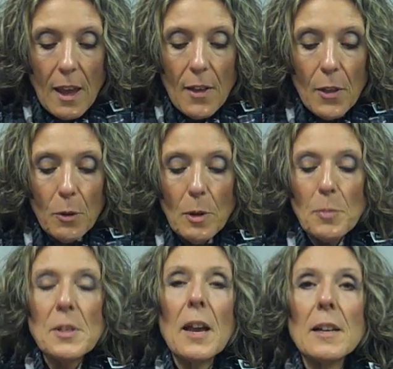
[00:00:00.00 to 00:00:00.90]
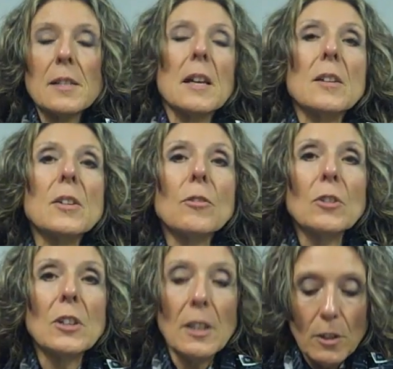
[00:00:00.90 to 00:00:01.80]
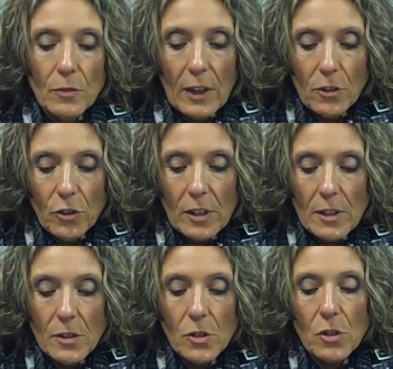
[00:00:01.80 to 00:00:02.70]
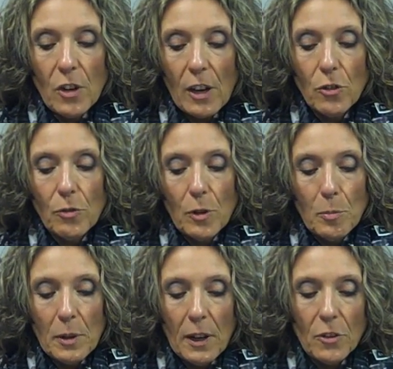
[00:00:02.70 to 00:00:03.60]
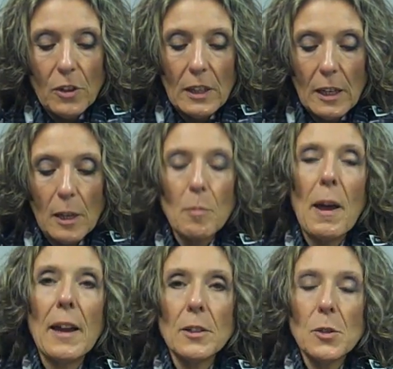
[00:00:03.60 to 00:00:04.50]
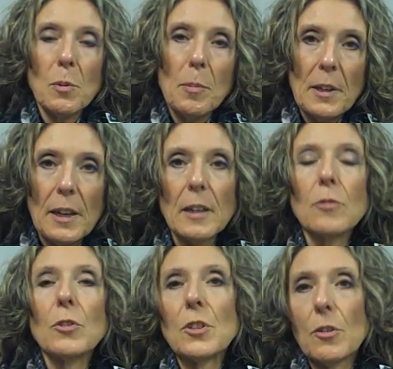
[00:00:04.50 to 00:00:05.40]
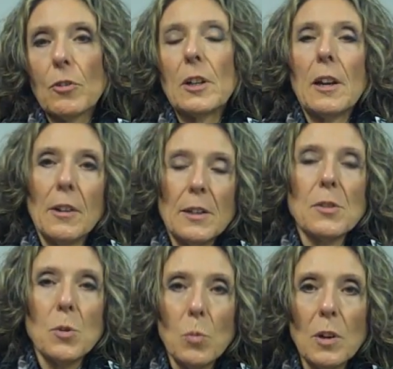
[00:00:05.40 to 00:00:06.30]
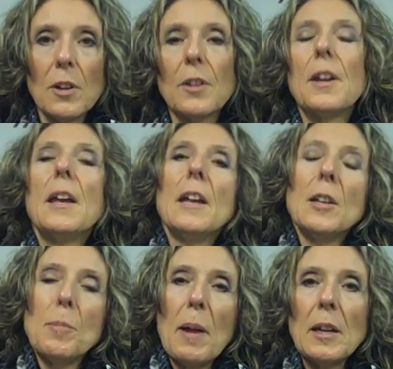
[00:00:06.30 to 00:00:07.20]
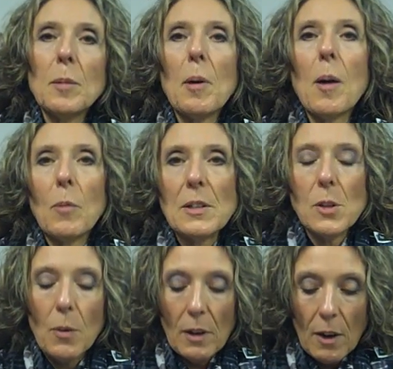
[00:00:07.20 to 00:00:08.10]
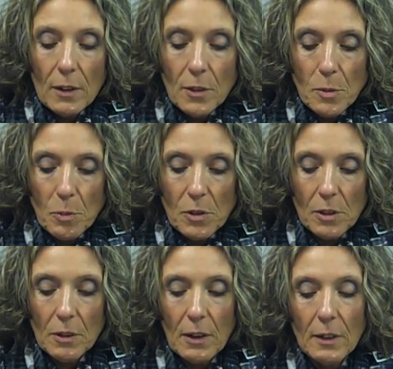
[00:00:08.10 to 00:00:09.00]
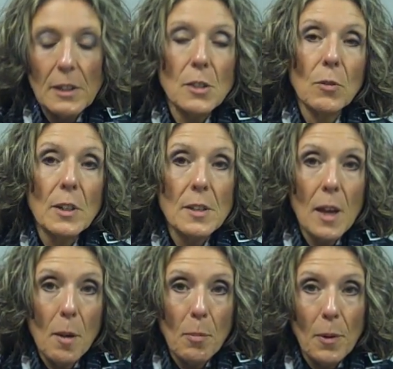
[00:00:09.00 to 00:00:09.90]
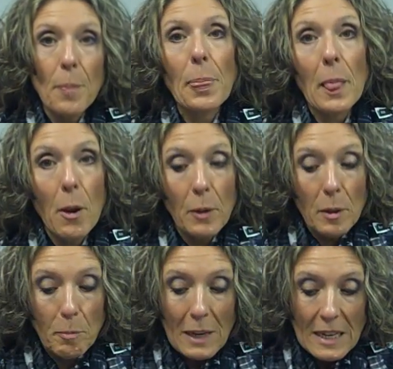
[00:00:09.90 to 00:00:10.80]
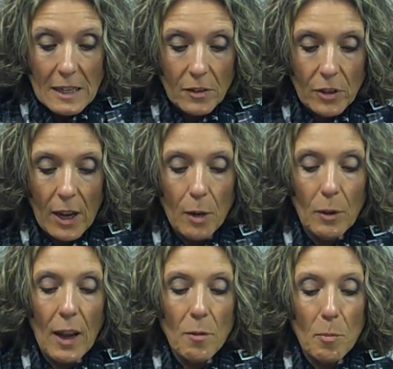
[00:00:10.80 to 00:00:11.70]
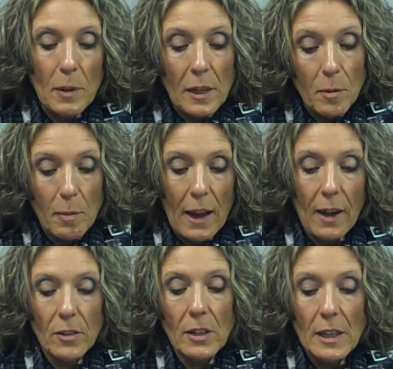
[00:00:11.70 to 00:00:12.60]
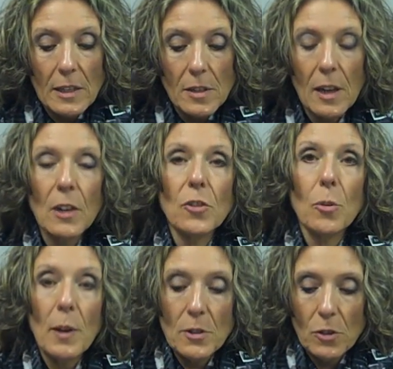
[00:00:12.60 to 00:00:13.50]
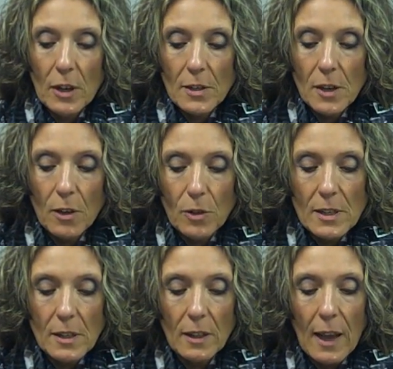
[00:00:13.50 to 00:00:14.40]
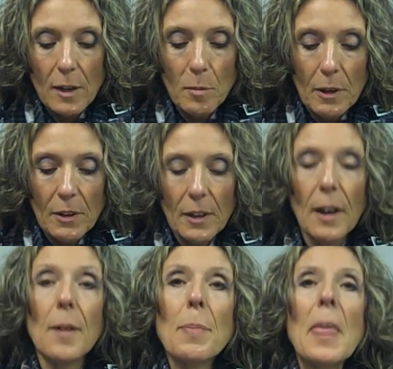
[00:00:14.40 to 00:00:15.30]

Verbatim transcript: The group says that different interventions to change food production and eating patterns would be needed for different areas of the world, depending upon what's going on in those particular areas. For example, lowering meat intake would have a big impact in East Asia, westernized countries, and Latin America.